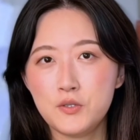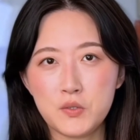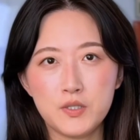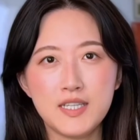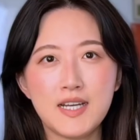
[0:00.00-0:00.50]
you're
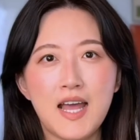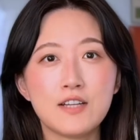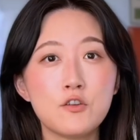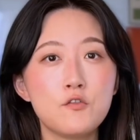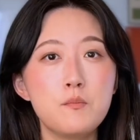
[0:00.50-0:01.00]
already
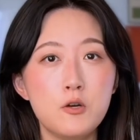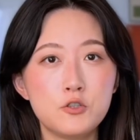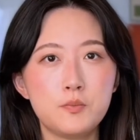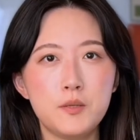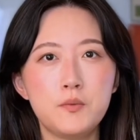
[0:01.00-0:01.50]
ahead of
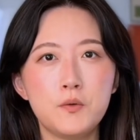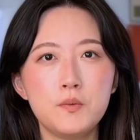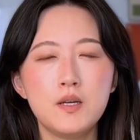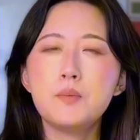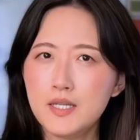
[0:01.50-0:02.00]
most people.
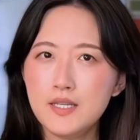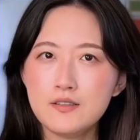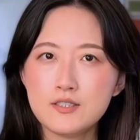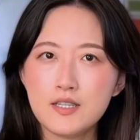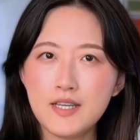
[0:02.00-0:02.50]
But
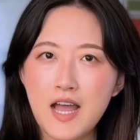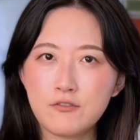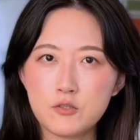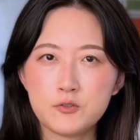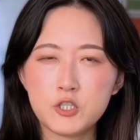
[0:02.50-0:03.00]
here's the inevitable